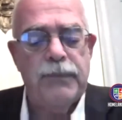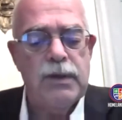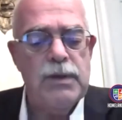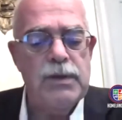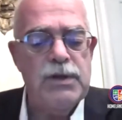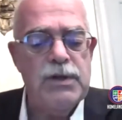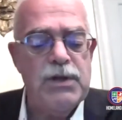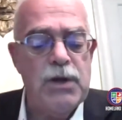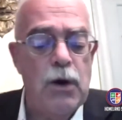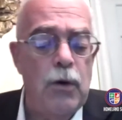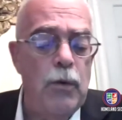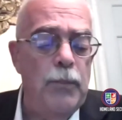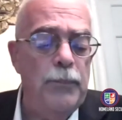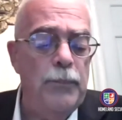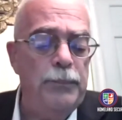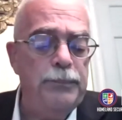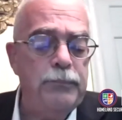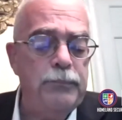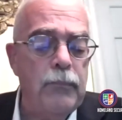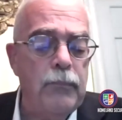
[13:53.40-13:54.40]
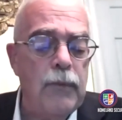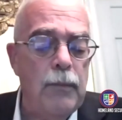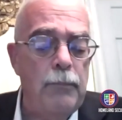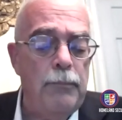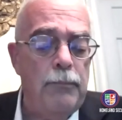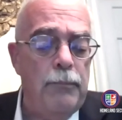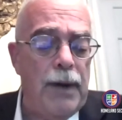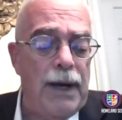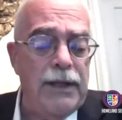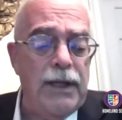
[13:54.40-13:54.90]
So
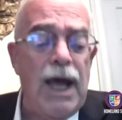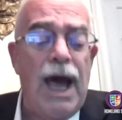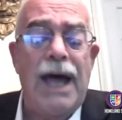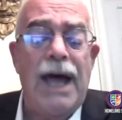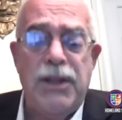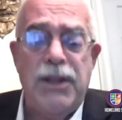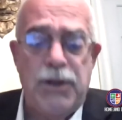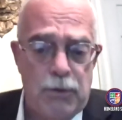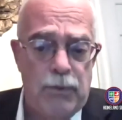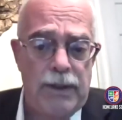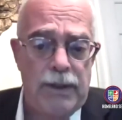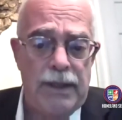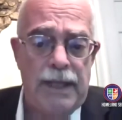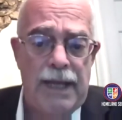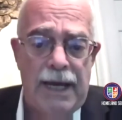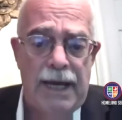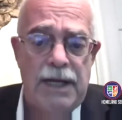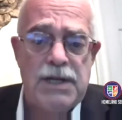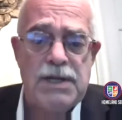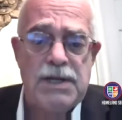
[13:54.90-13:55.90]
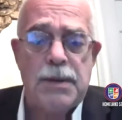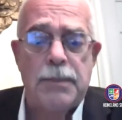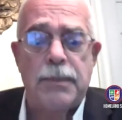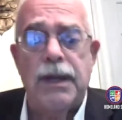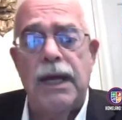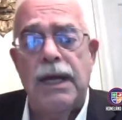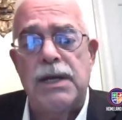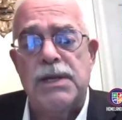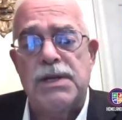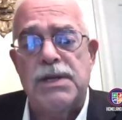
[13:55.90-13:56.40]
by not doing that in some
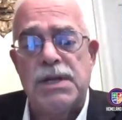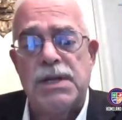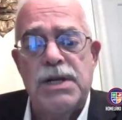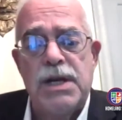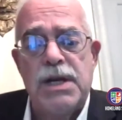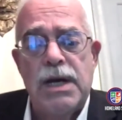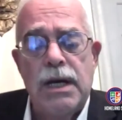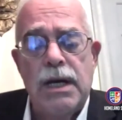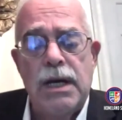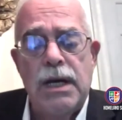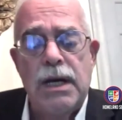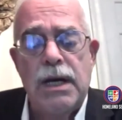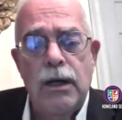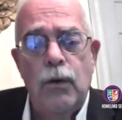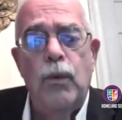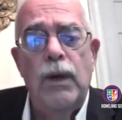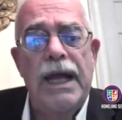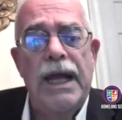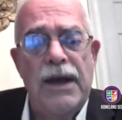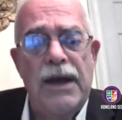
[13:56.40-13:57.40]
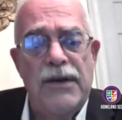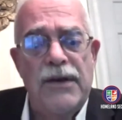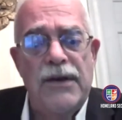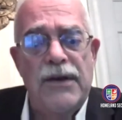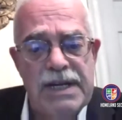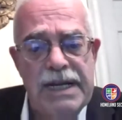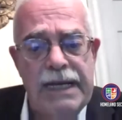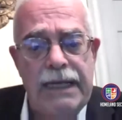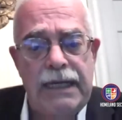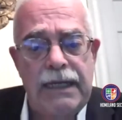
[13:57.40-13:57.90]
cases, we
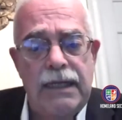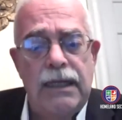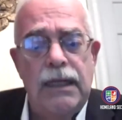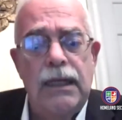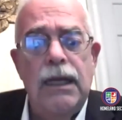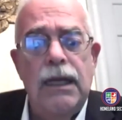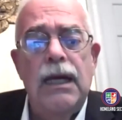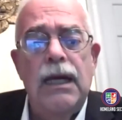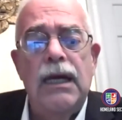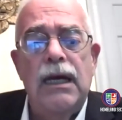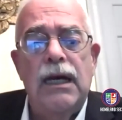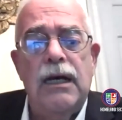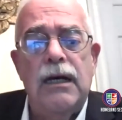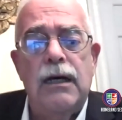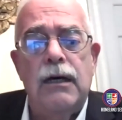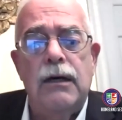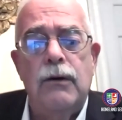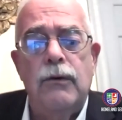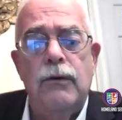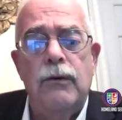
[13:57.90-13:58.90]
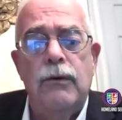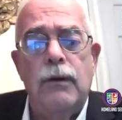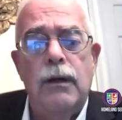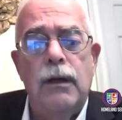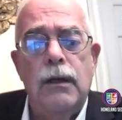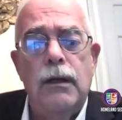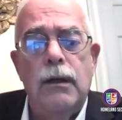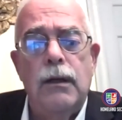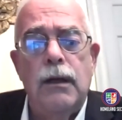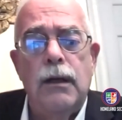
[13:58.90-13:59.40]
have seen
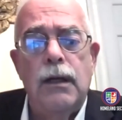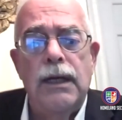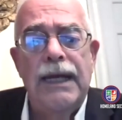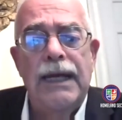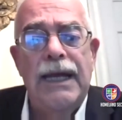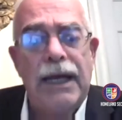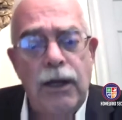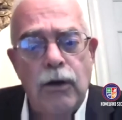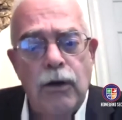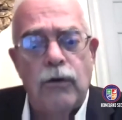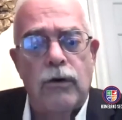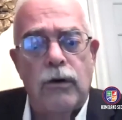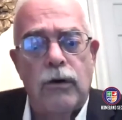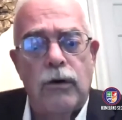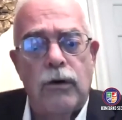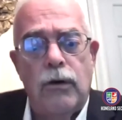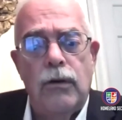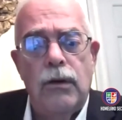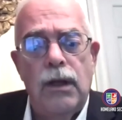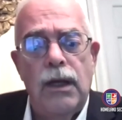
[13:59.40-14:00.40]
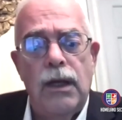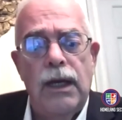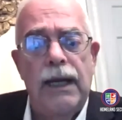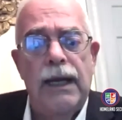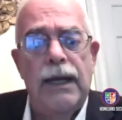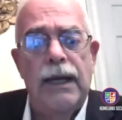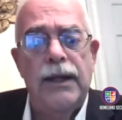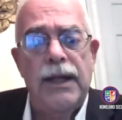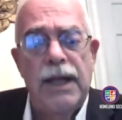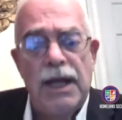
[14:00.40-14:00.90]
how integral
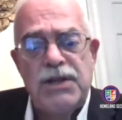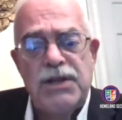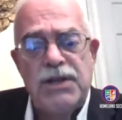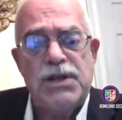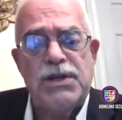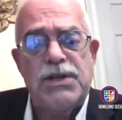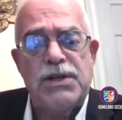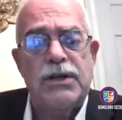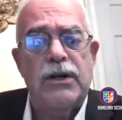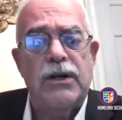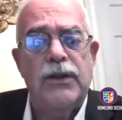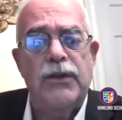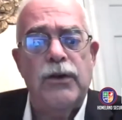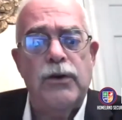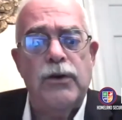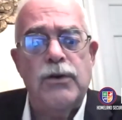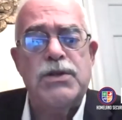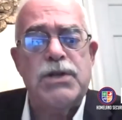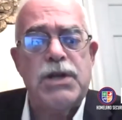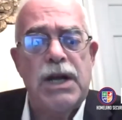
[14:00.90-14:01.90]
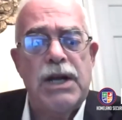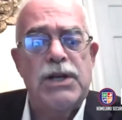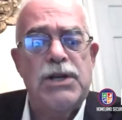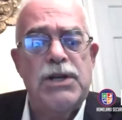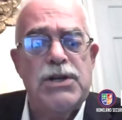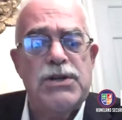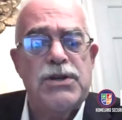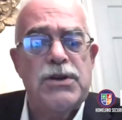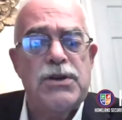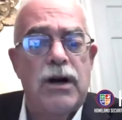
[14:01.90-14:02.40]
and necessary those
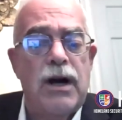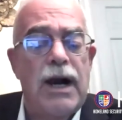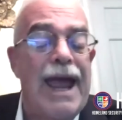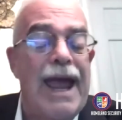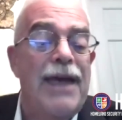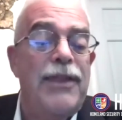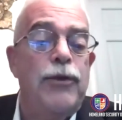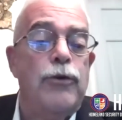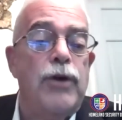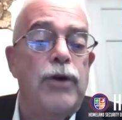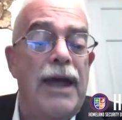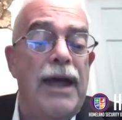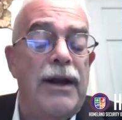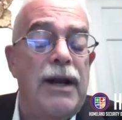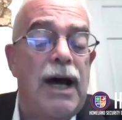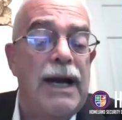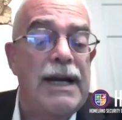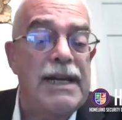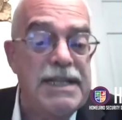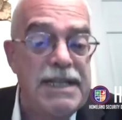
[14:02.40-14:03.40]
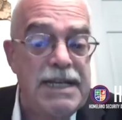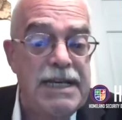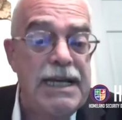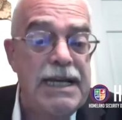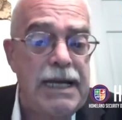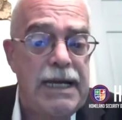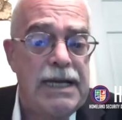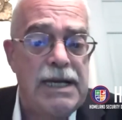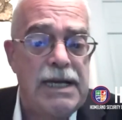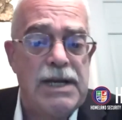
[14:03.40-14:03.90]
changes are and, the, and IT
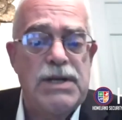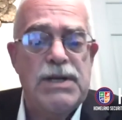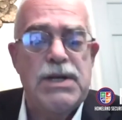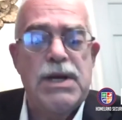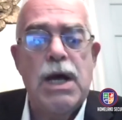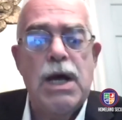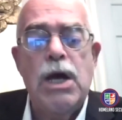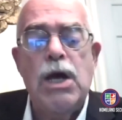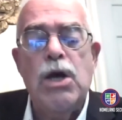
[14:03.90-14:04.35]
is